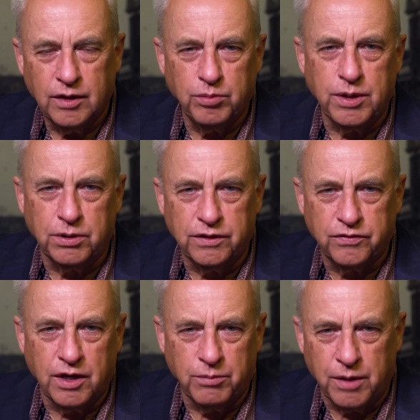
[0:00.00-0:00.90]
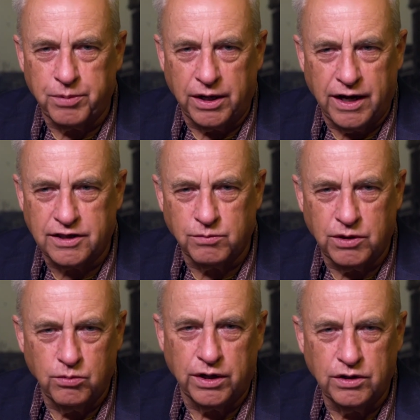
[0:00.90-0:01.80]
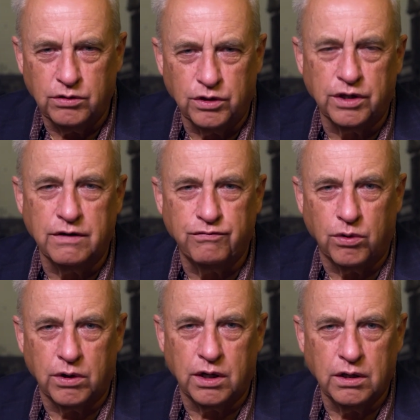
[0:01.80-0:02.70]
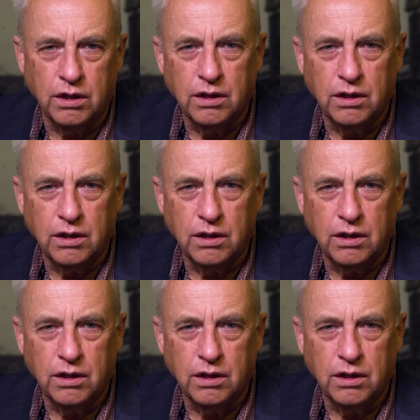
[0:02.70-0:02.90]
people have come up and asked me, what are you looking for?